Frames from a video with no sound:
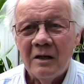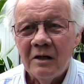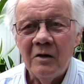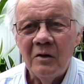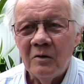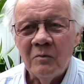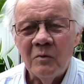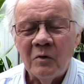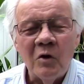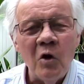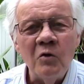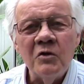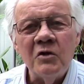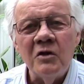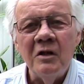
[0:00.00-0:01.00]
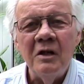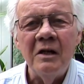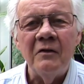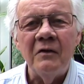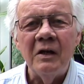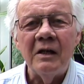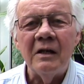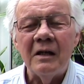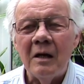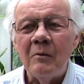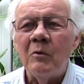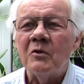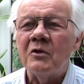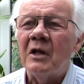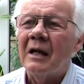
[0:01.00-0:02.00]
you're constantly thinking, now
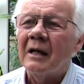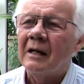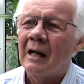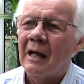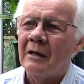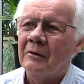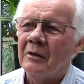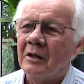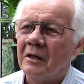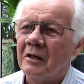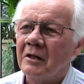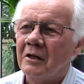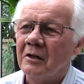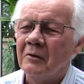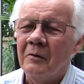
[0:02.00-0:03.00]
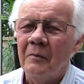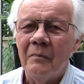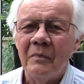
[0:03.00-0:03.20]
what's that clown gonna do?